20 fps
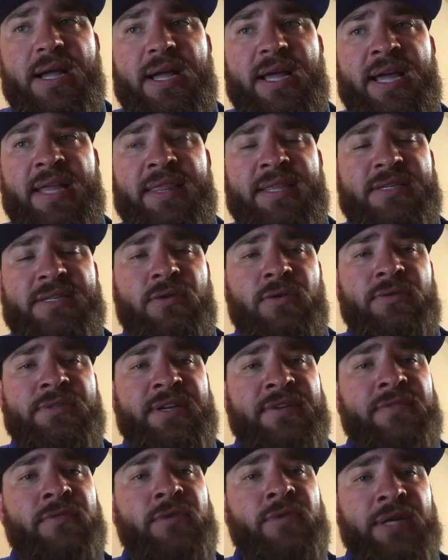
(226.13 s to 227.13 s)
this holds
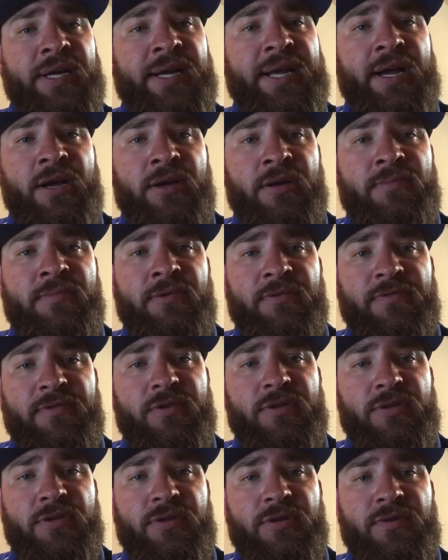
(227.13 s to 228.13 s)
everyone accountable
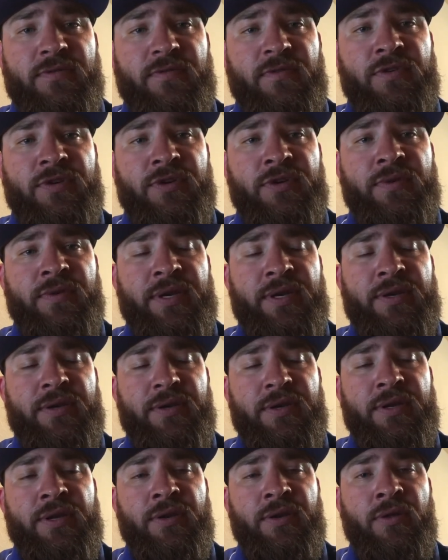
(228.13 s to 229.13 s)
for doing,
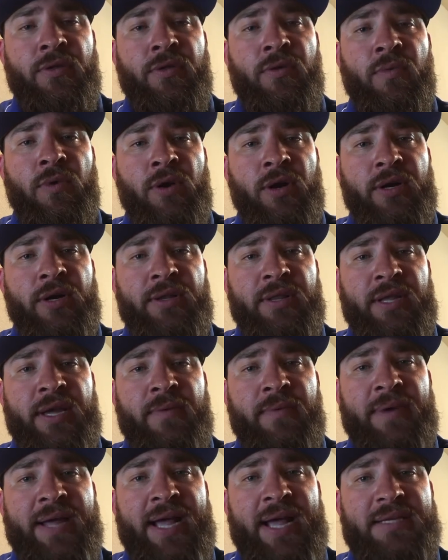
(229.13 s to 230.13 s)
the work that
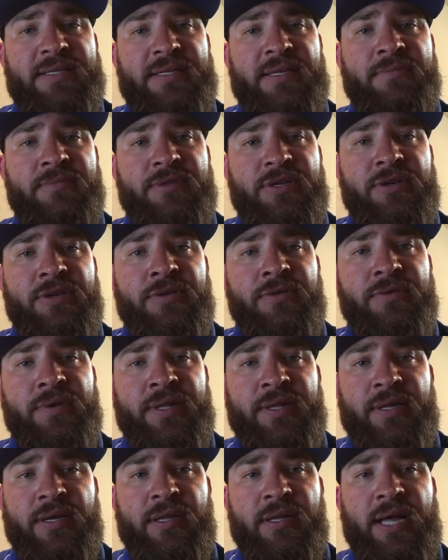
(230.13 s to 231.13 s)
we ask them to do
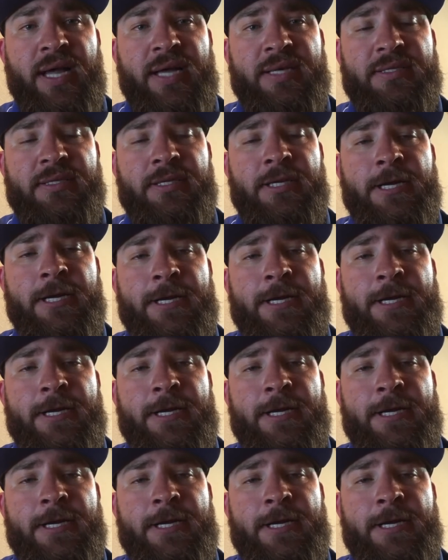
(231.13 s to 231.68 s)
in the class.